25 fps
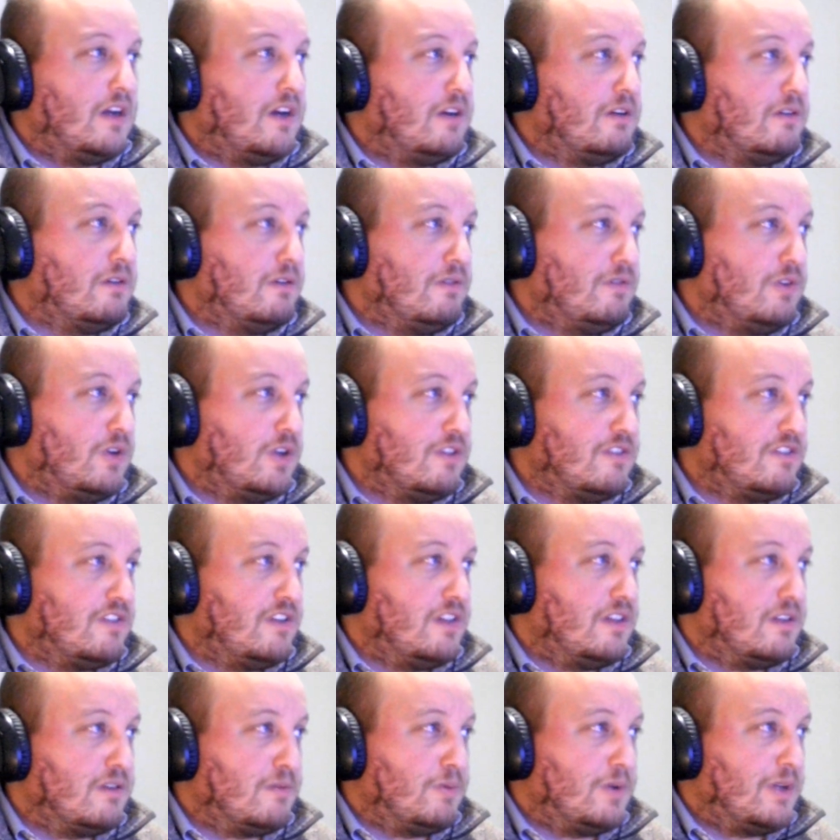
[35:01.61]
I don't know if you can see
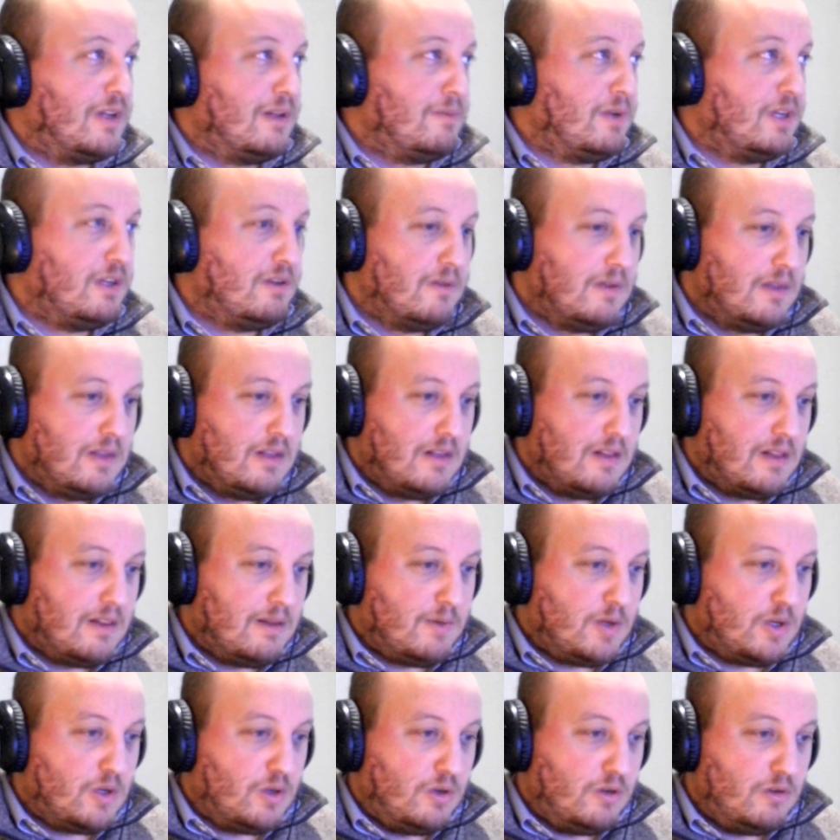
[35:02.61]
this, but let me
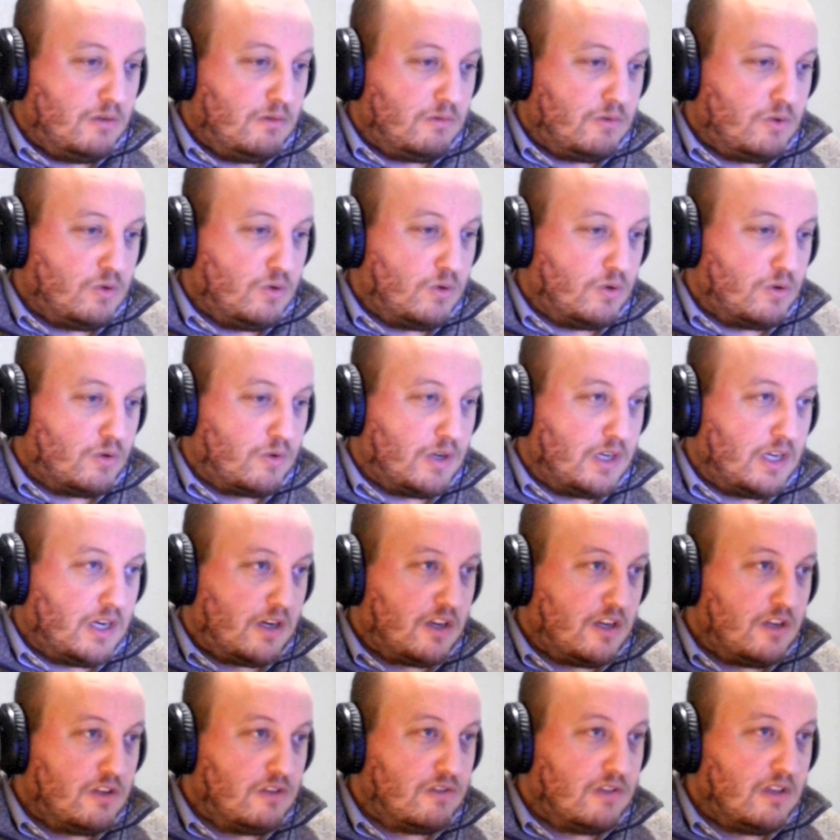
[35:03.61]
go on Google right now.
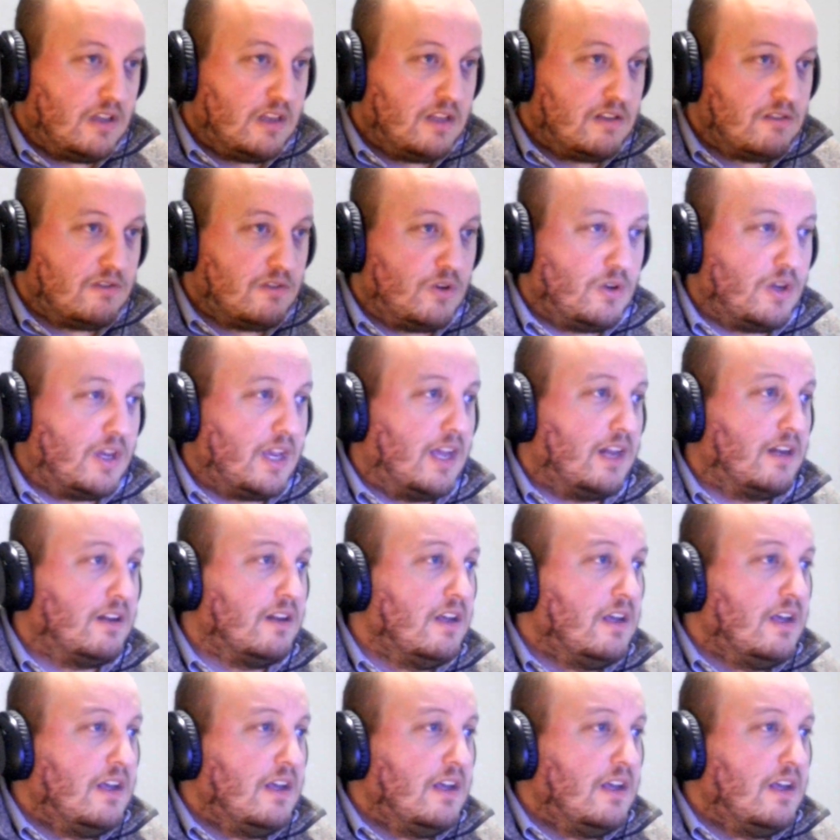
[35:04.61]
Can you see this? No, you can't.